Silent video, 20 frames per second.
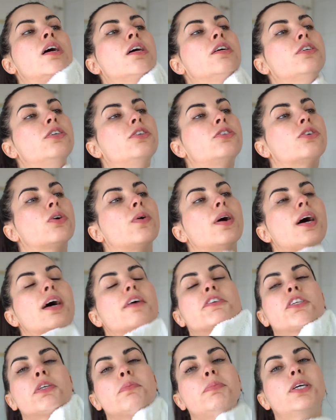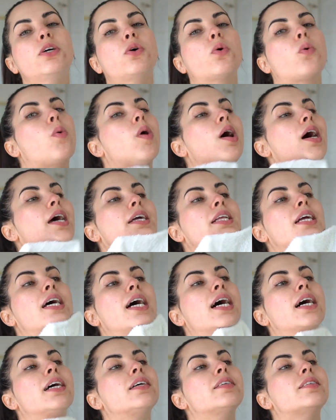you don't have to be quite
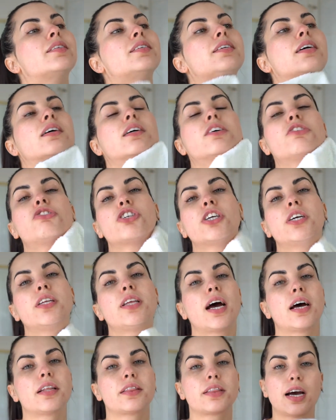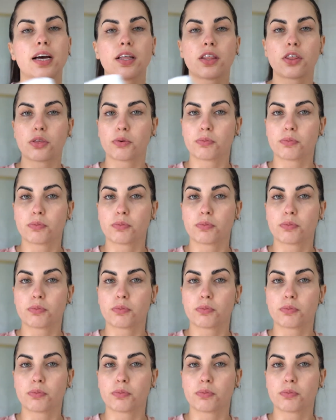as diligent at that